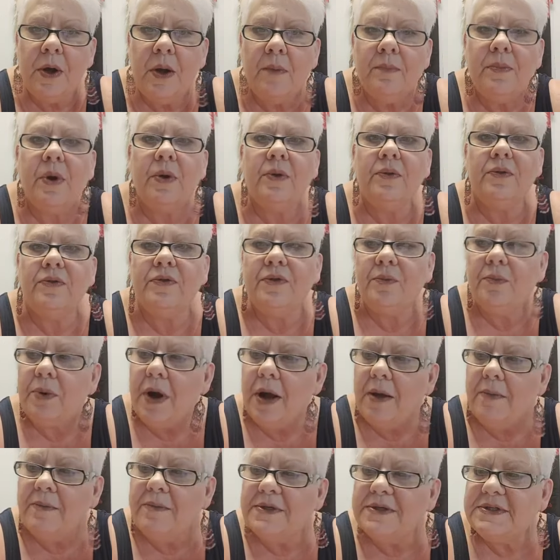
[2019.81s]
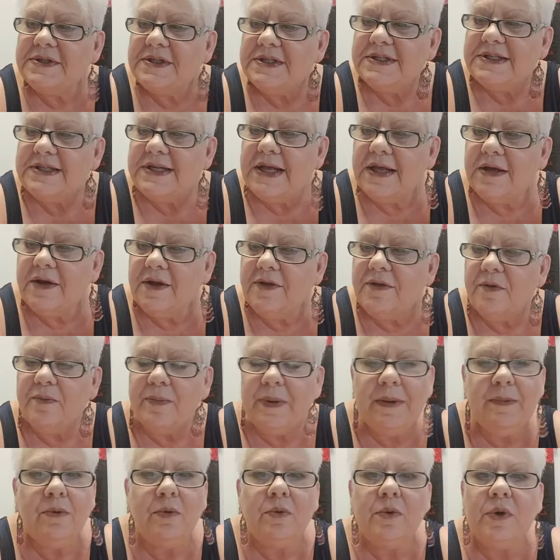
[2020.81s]
But the problem is, it's not other
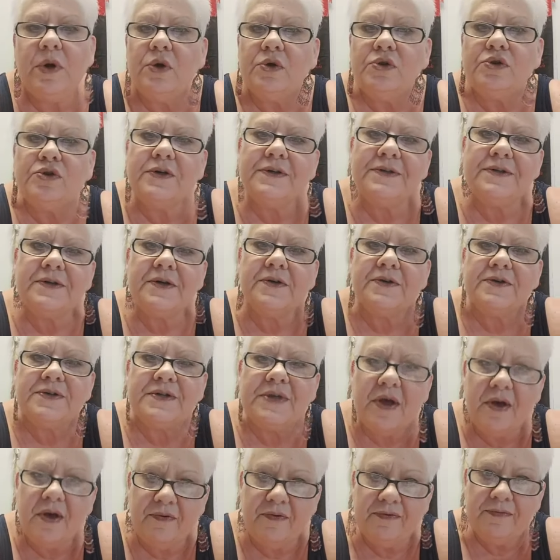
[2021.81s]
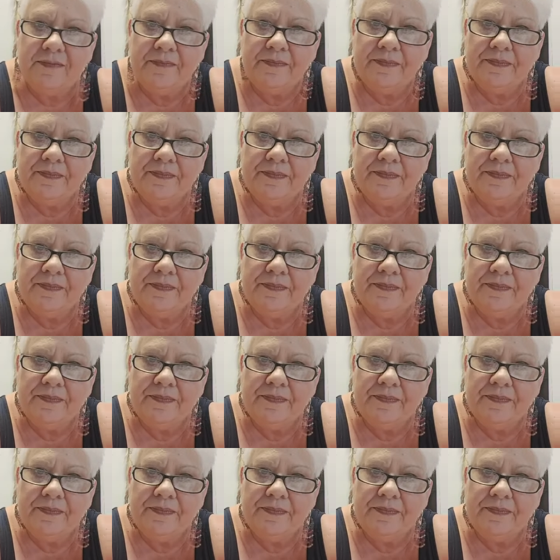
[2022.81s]
people. We don't trust ourselves.